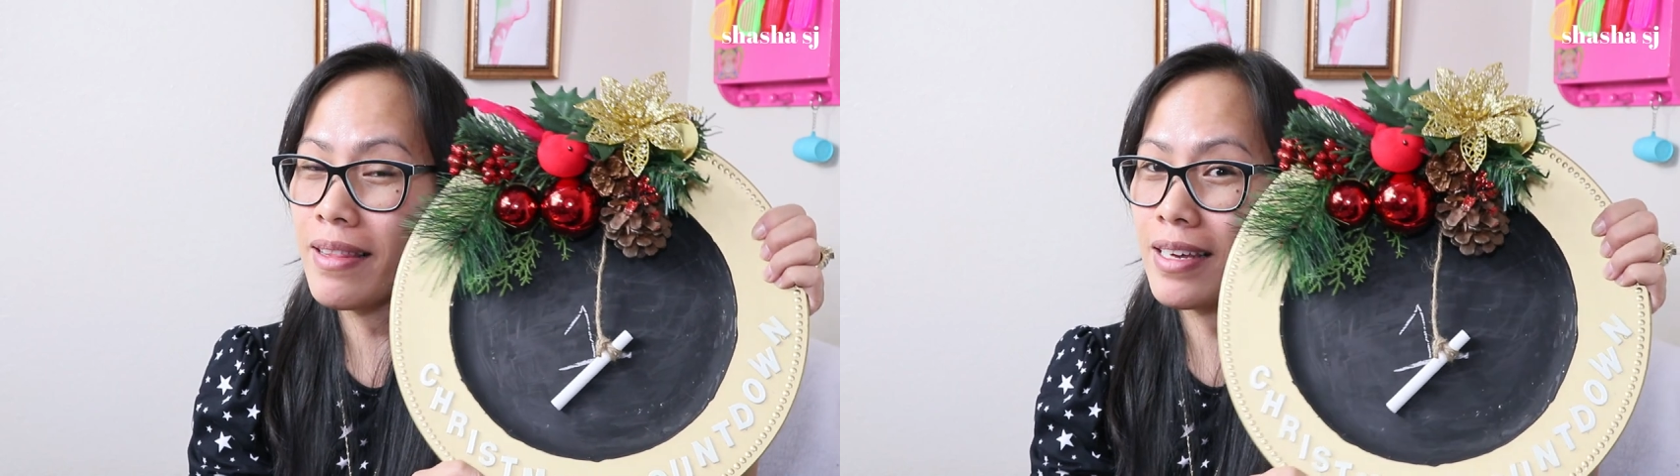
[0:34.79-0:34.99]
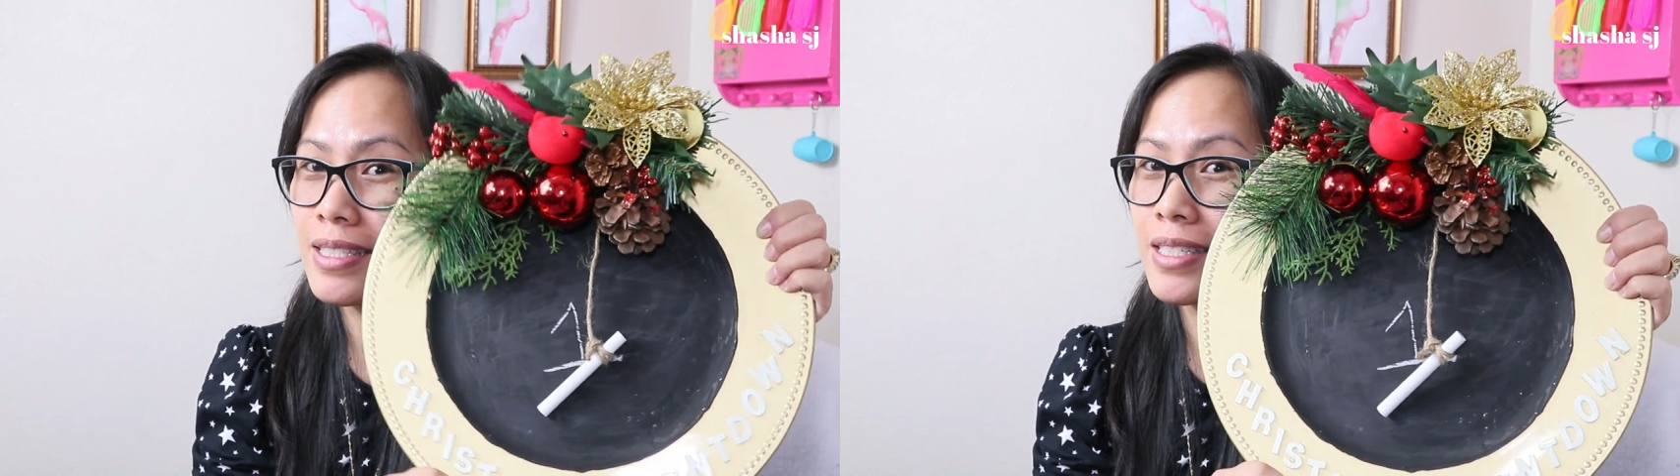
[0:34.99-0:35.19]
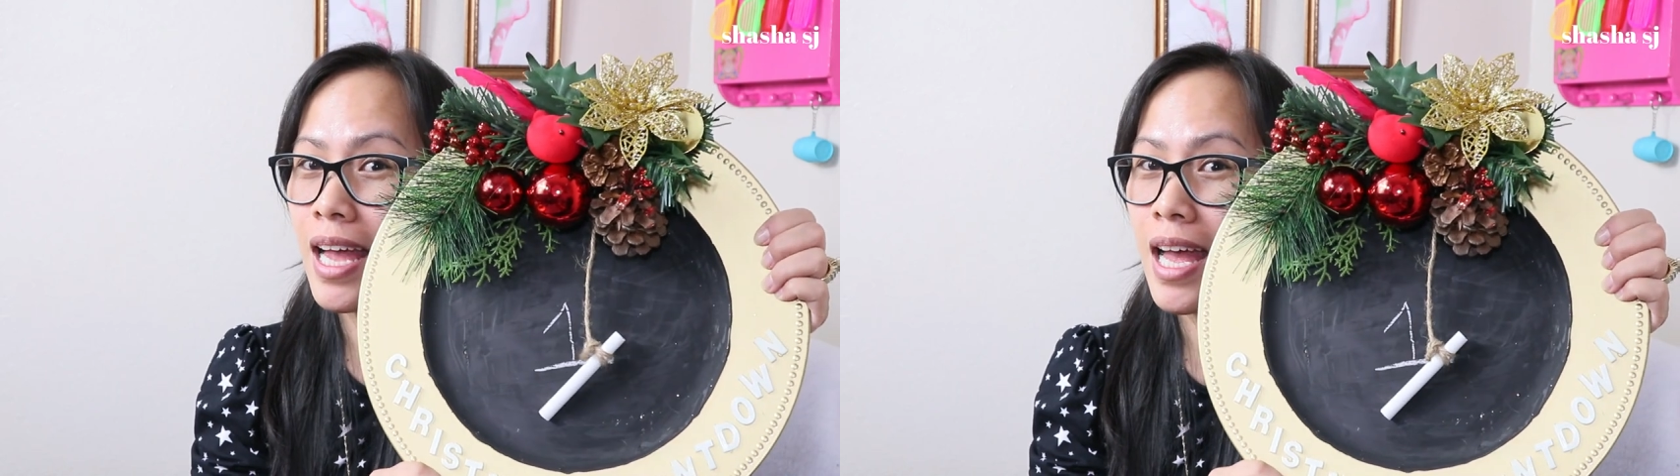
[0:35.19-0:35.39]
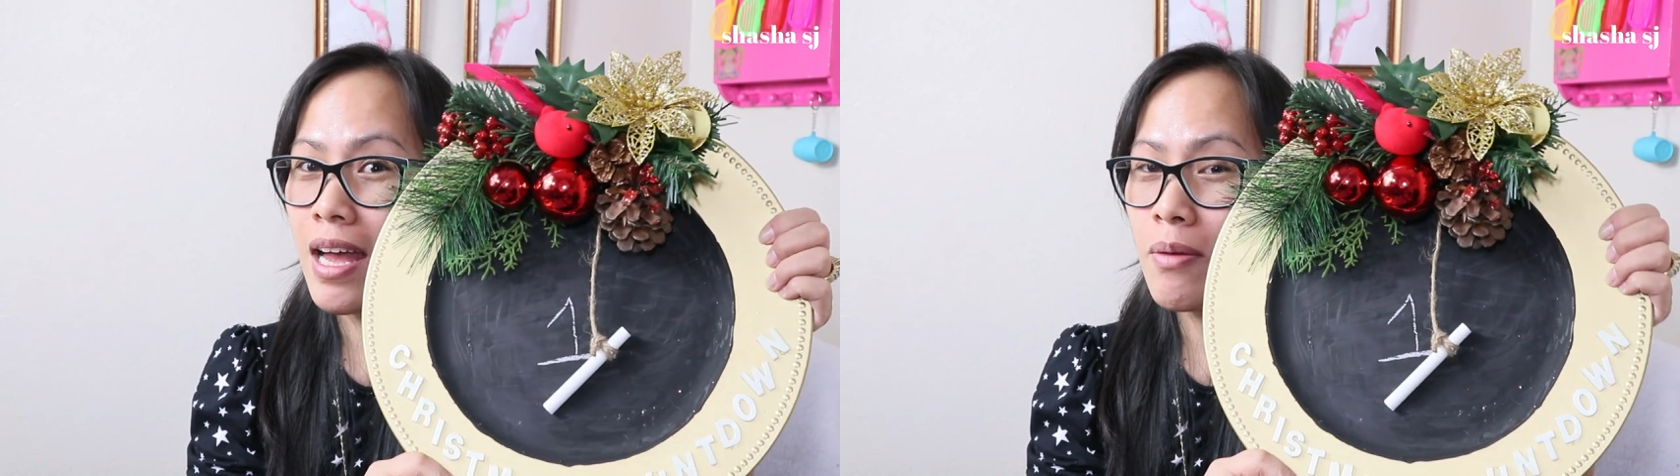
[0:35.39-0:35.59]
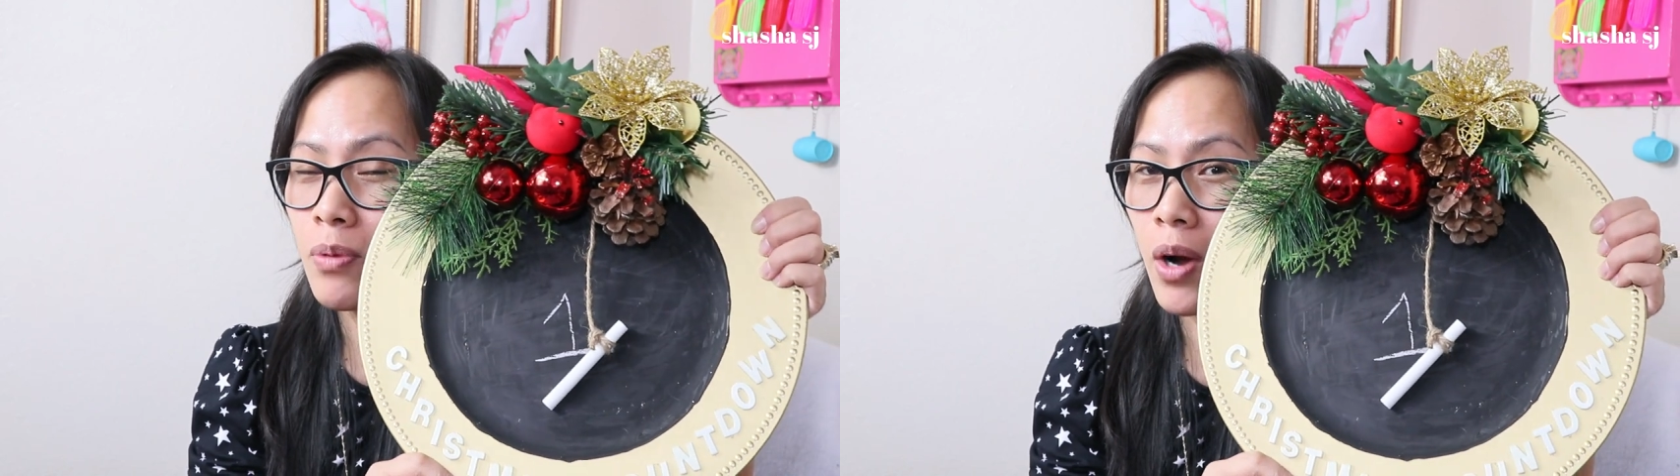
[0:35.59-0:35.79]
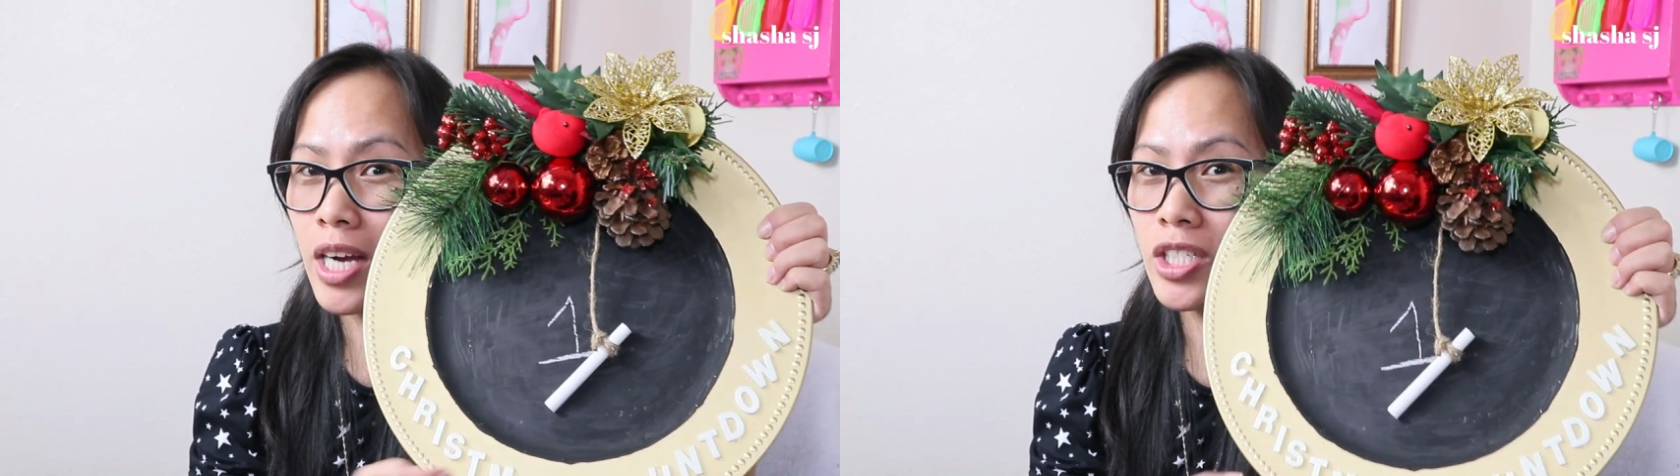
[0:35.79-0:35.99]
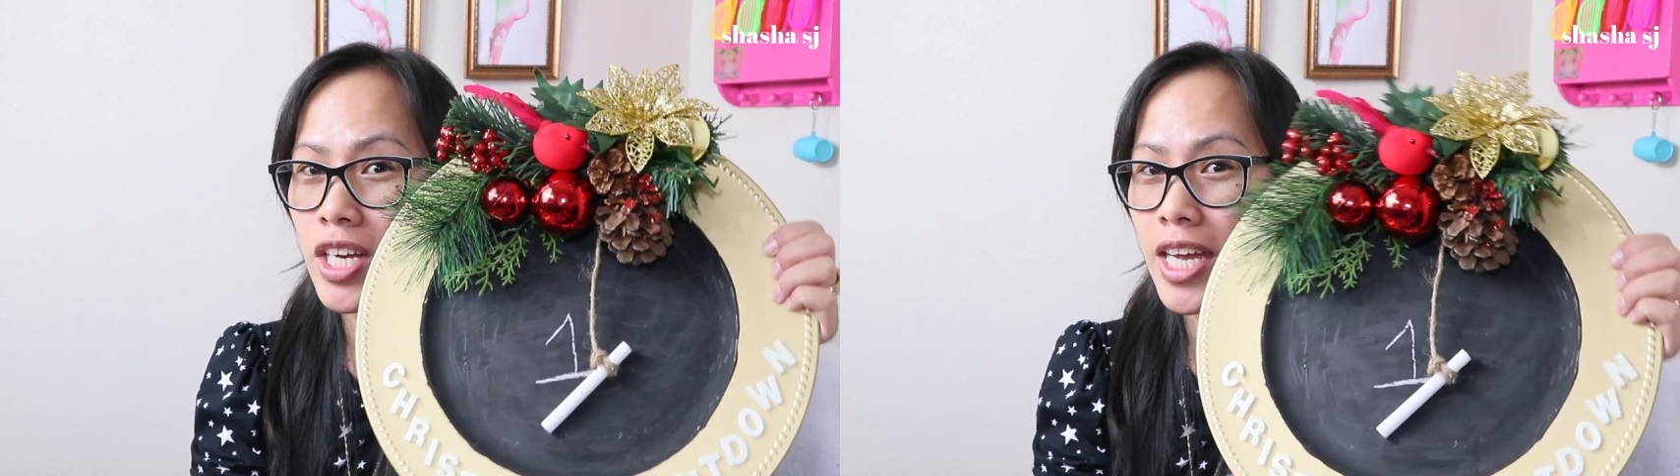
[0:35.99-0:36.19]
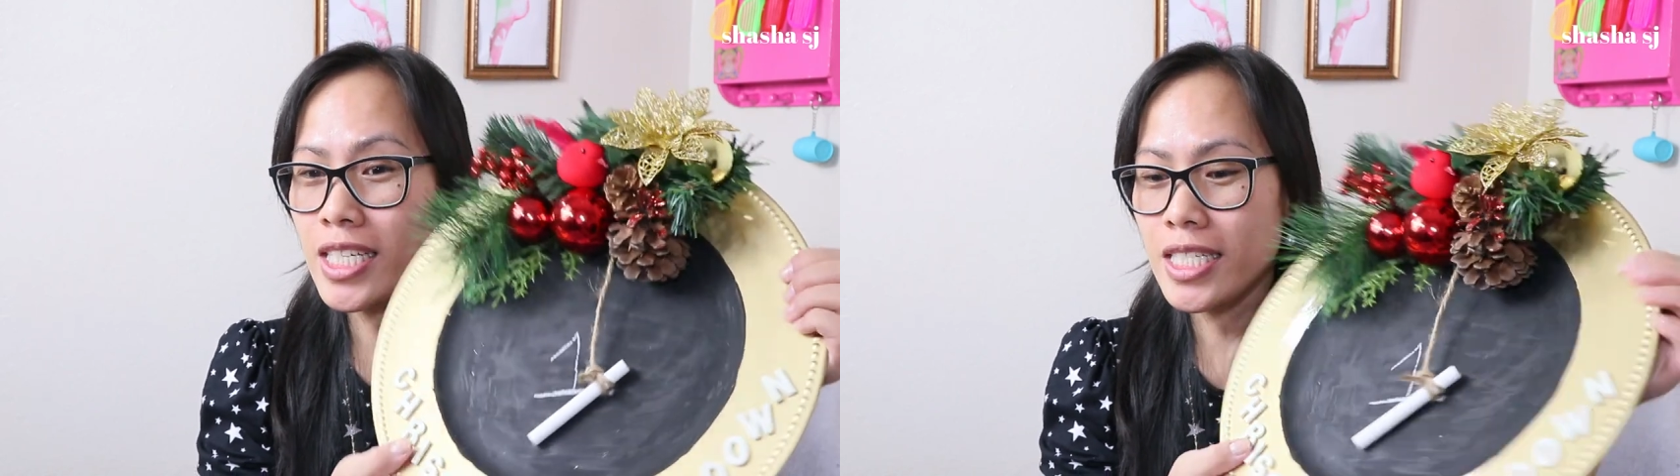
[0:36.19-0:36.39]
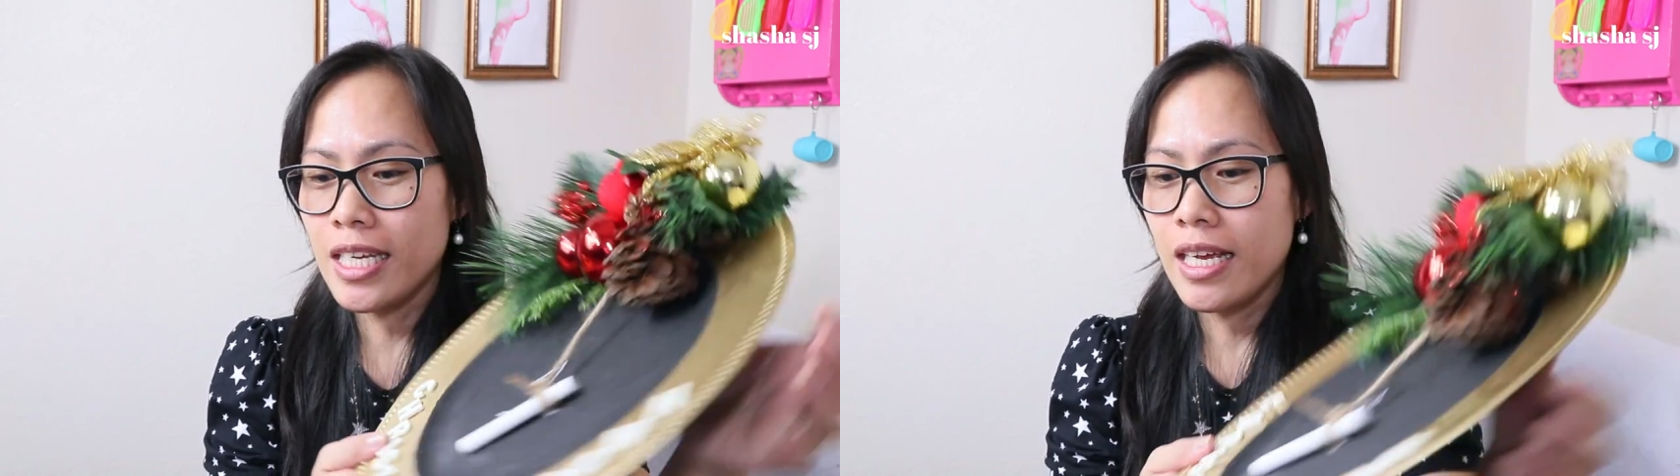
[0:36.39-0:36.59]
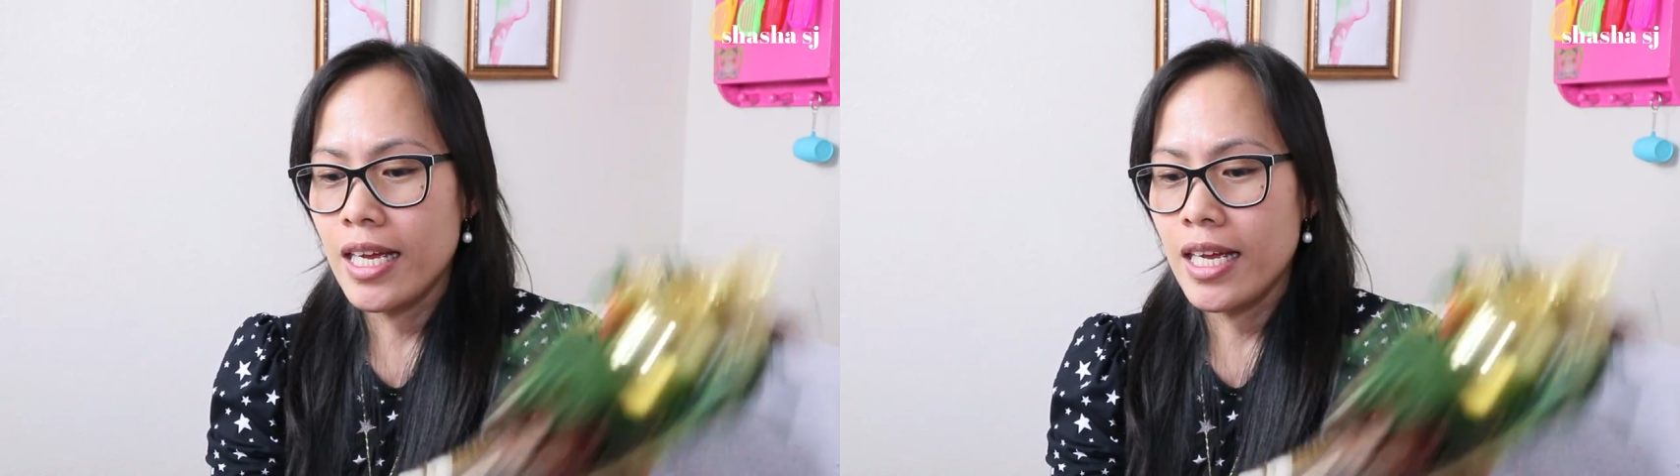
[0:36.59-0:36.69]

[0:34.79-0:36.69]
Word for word: this project.